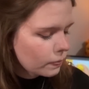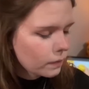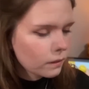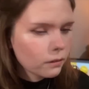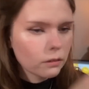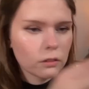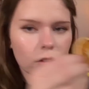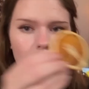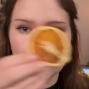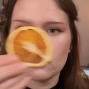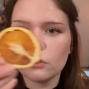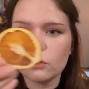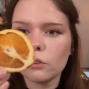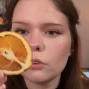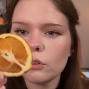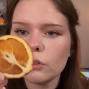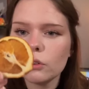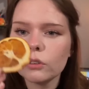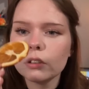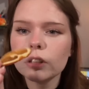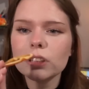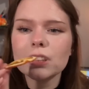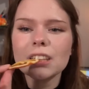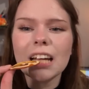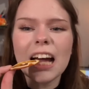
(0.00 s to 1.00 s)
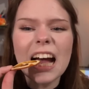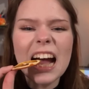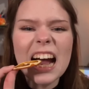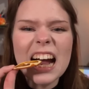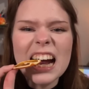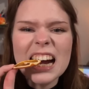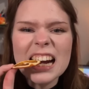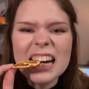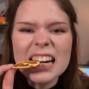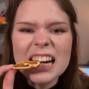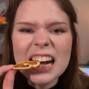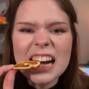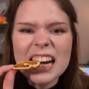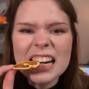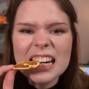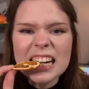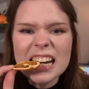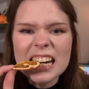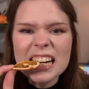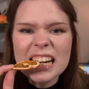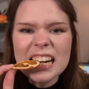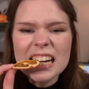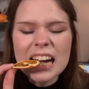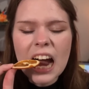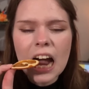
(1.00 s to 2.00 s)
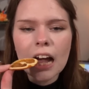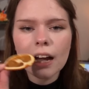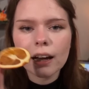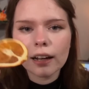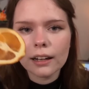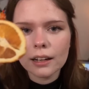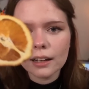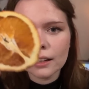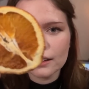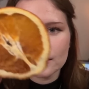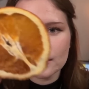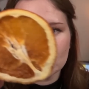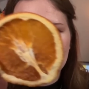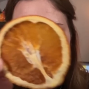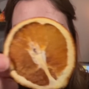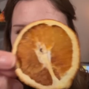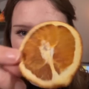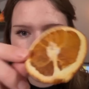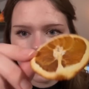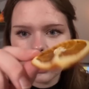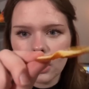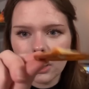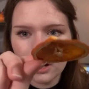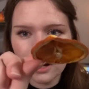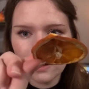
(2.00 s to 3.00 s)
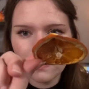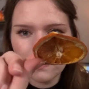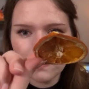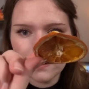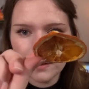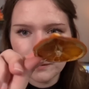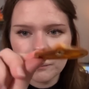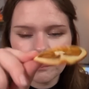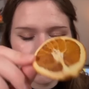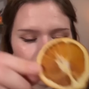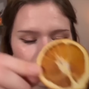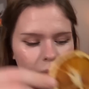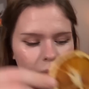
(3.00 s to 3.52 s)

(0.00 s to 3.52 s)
So you'll just get to gnaw on them.